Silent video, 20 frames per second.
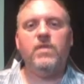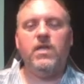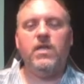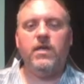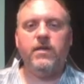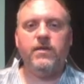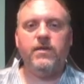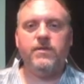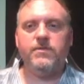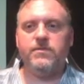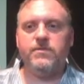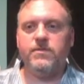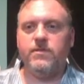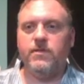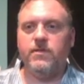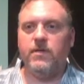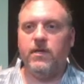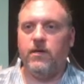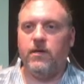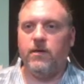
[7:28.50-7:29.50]
is
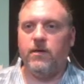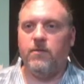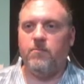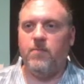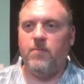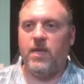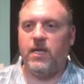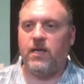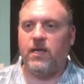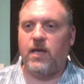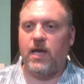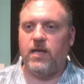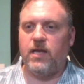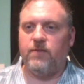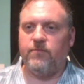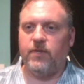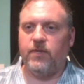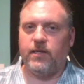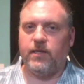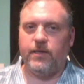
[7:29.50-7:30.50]
make kind
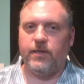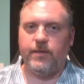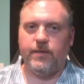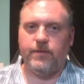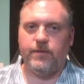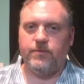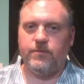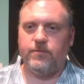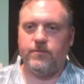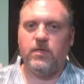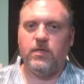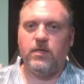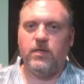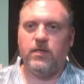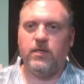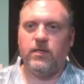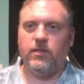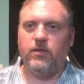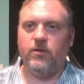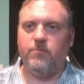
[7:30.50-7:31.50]
of like a
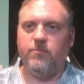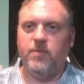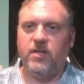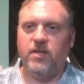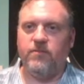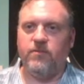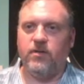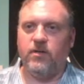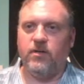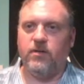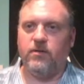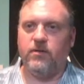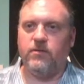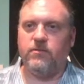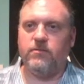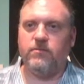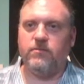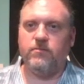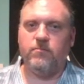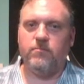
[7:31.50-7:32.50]
little bit of a
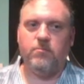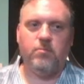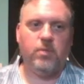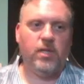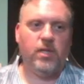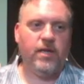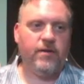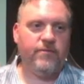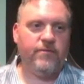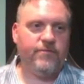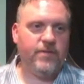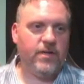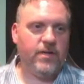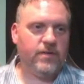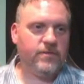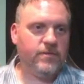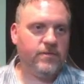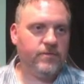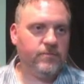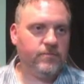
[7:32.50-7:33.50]
blood
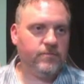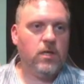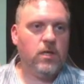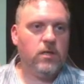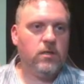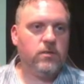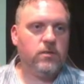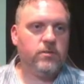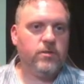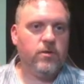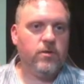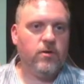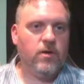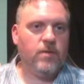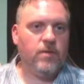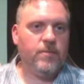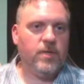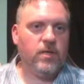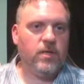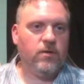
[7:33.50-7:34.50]
effect. So
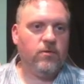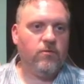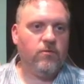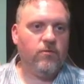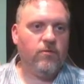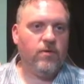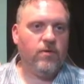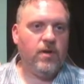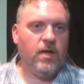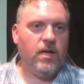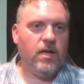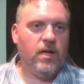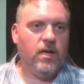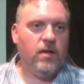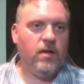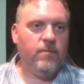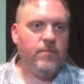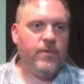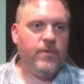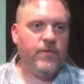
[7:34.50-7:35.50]
I'm gonna
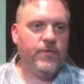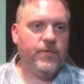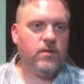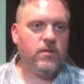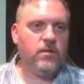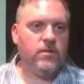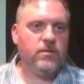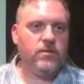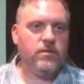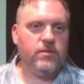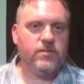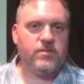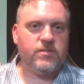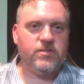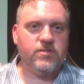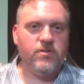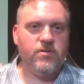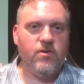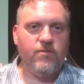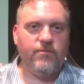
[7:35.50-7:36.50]
grab the
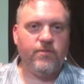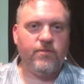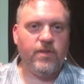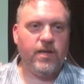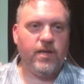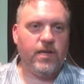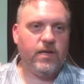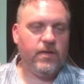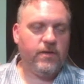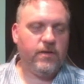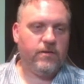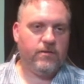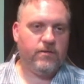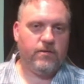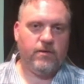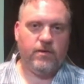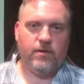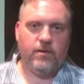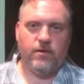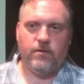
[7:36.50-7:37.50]
snowflake
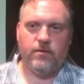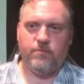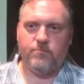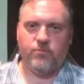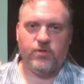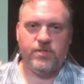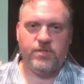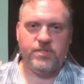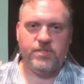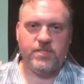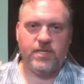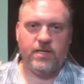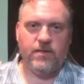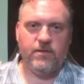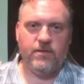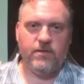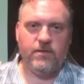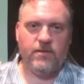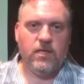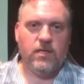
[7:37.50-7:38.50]
preset,
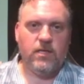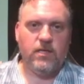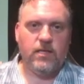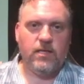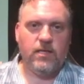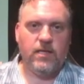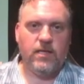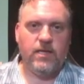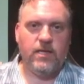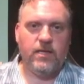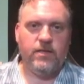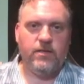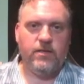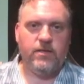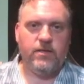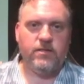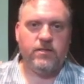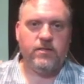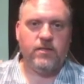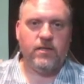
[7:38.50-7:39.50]
and you
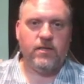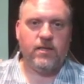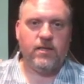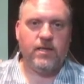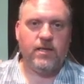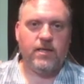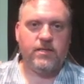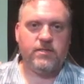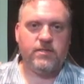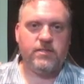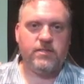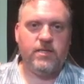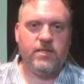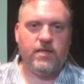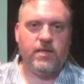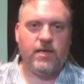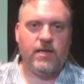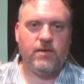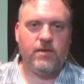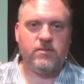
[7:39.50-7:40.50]
can kind of see
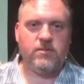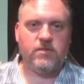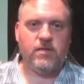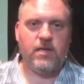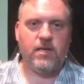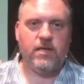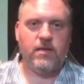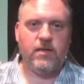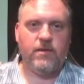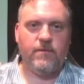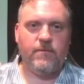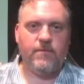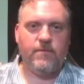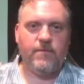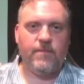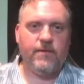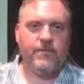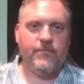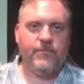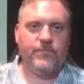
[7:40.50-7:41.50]
how it's kind of,
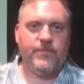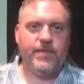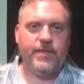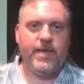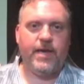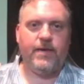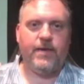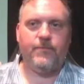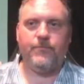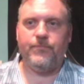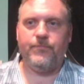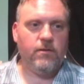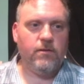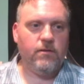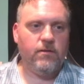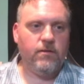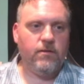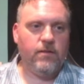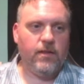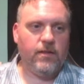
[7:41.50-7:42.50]
yeah.
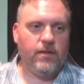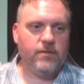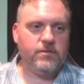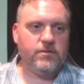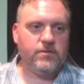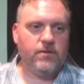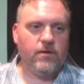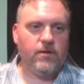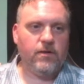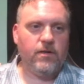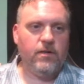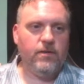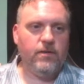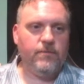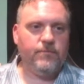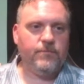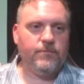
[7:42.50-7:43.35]
Now let's darken it,